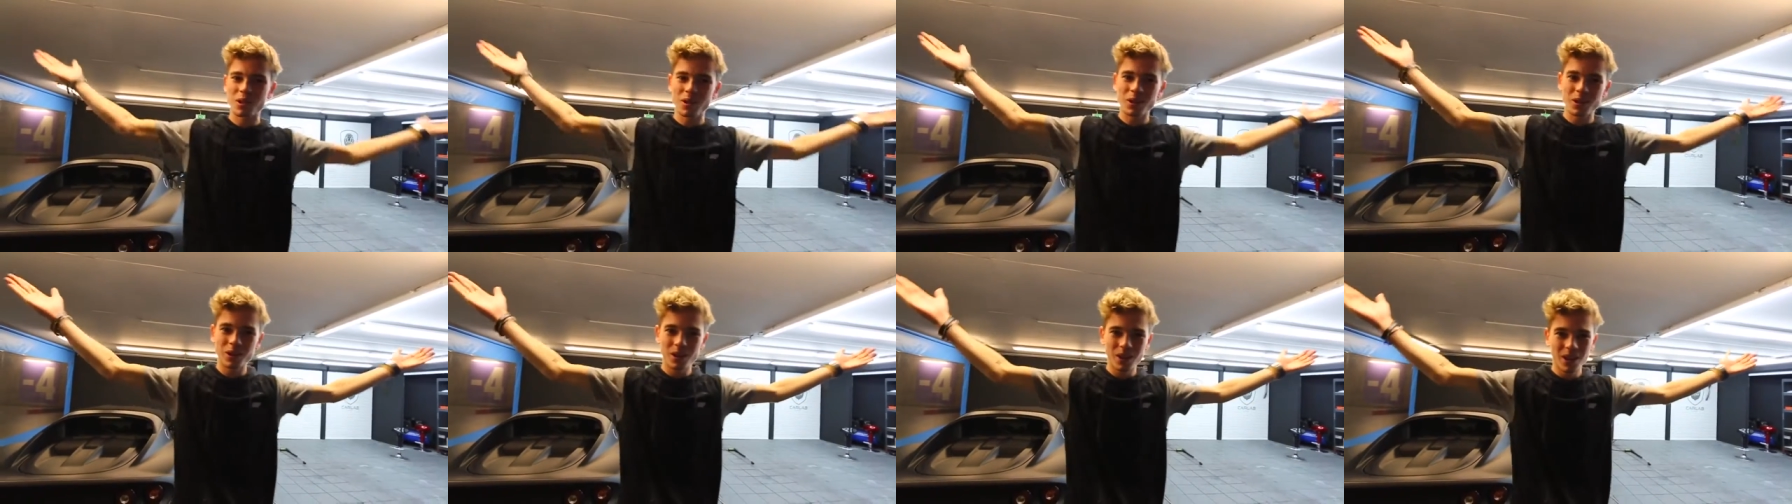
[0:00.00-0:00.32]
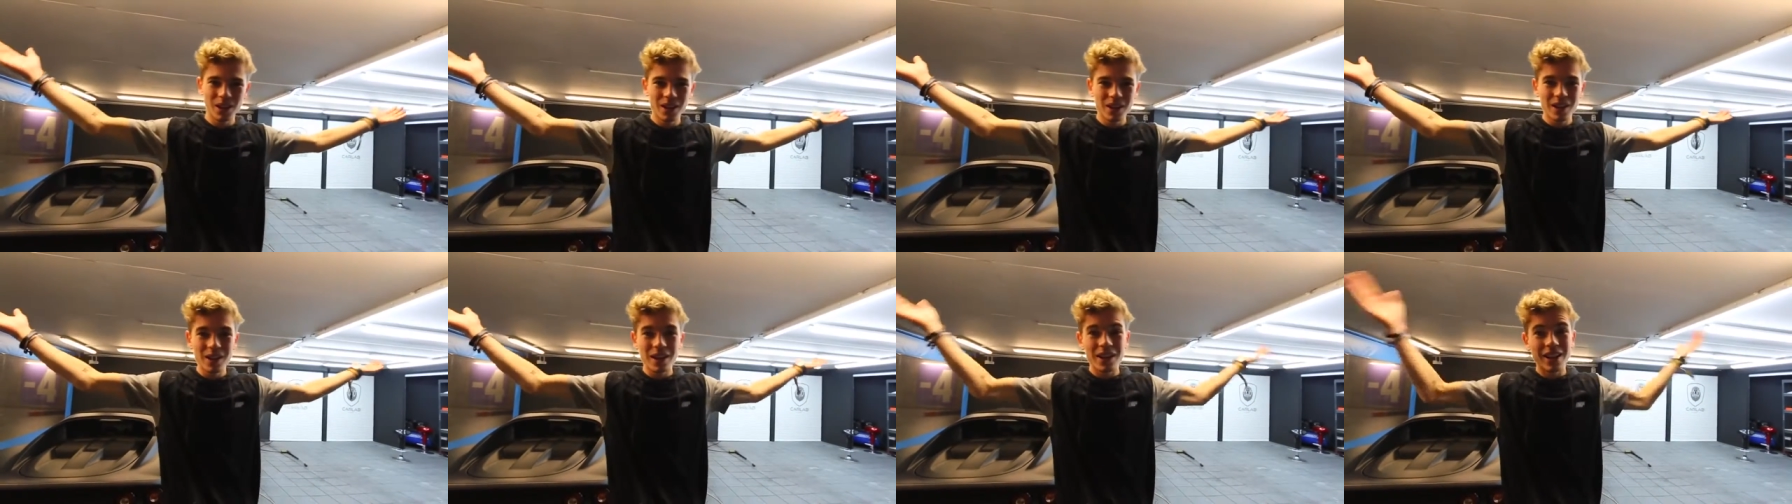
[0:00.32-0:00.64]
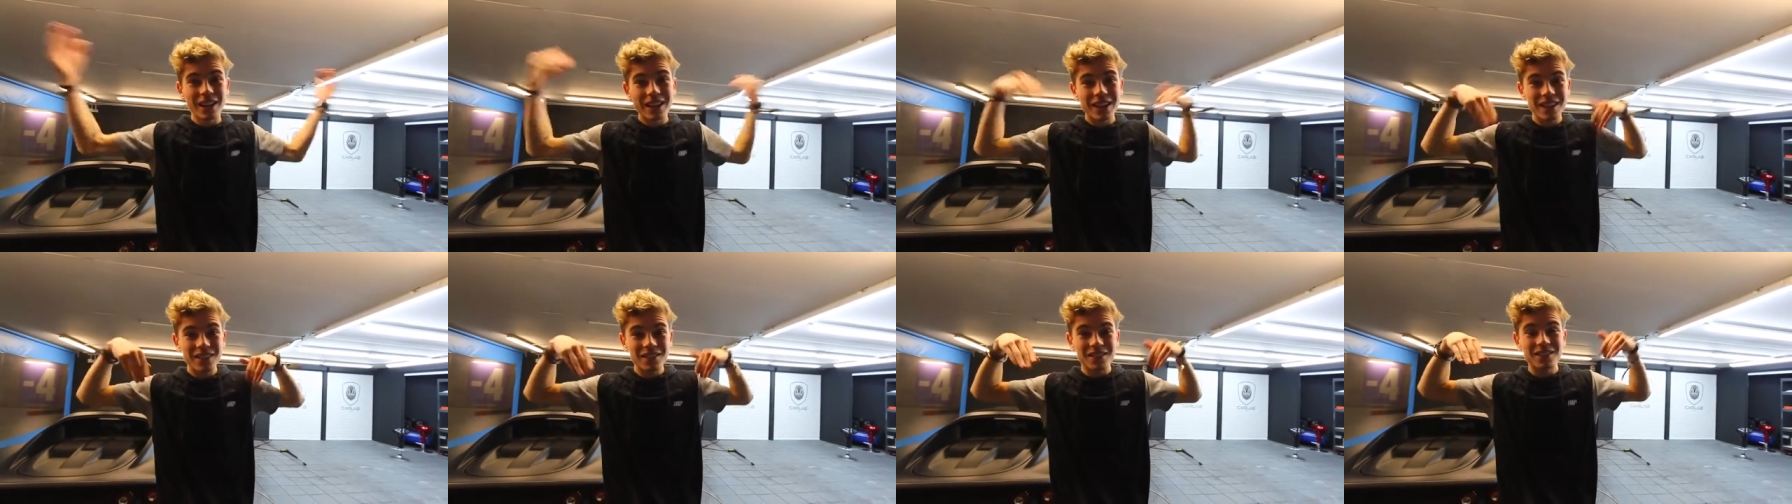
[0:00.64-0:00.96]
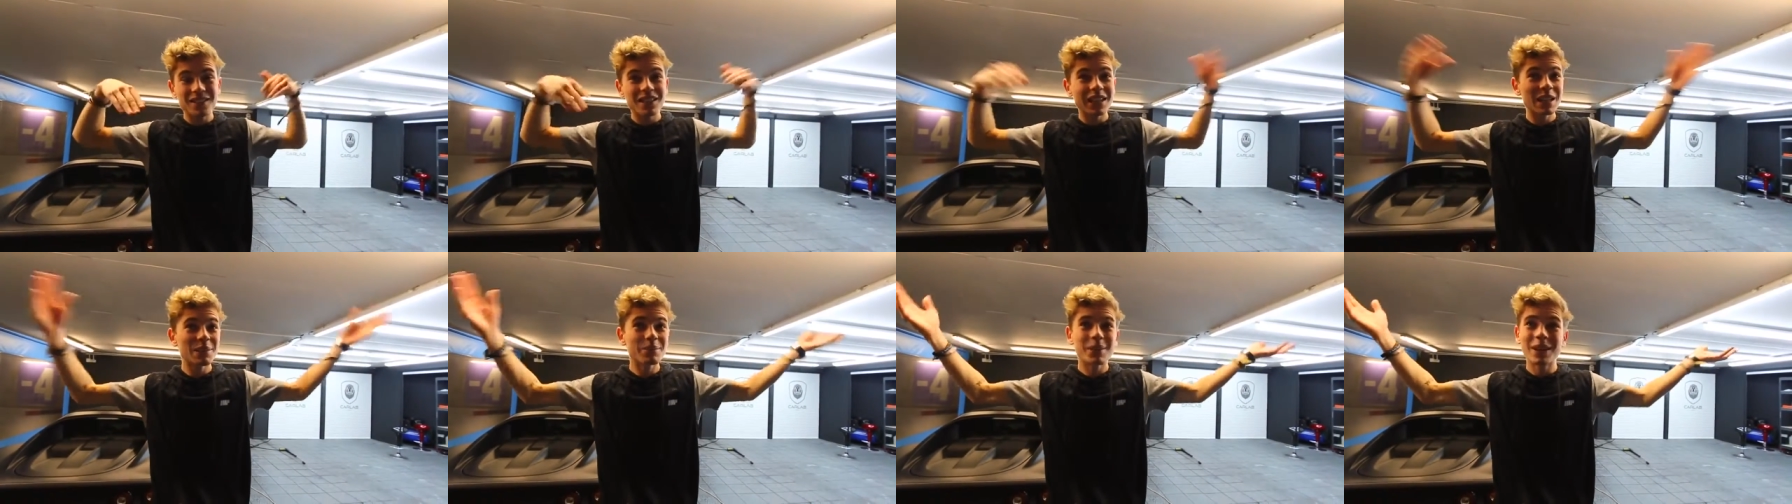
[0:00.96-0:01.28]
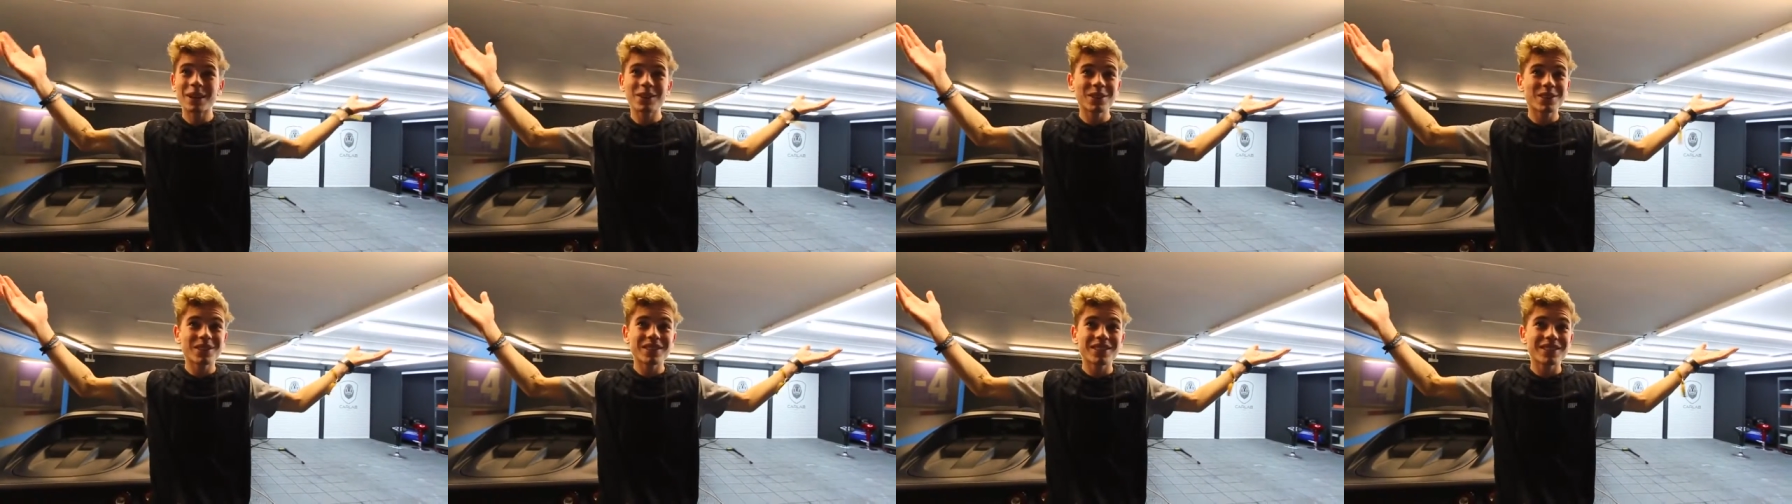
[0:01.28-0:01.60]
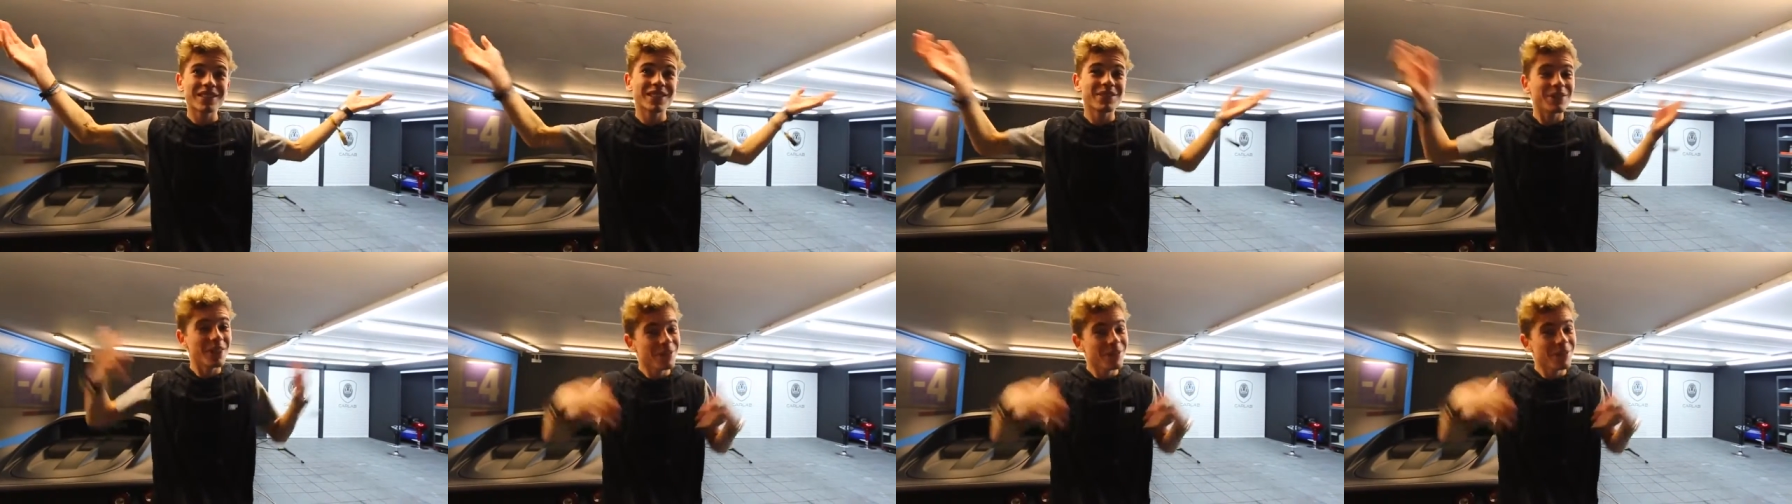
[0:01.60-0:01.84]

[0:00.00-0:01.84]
So again, emails.